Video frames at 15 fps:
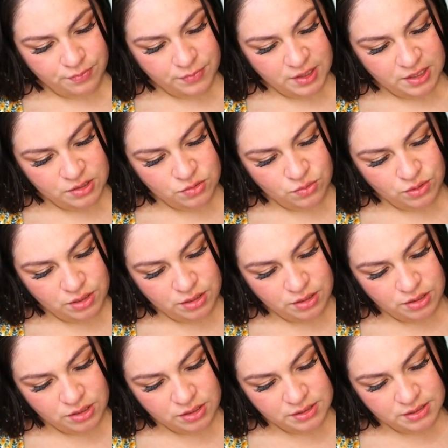That's what
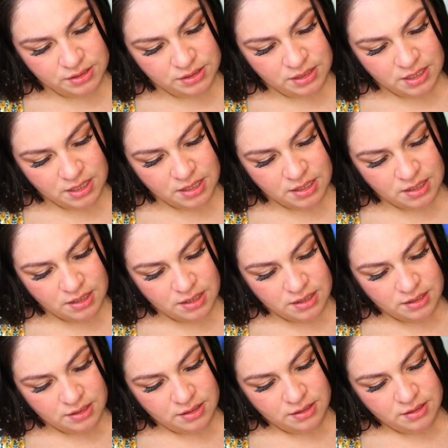it looks
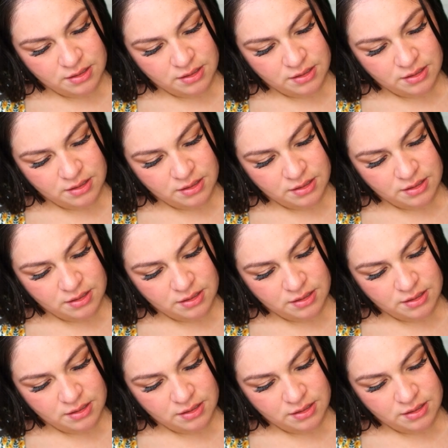like.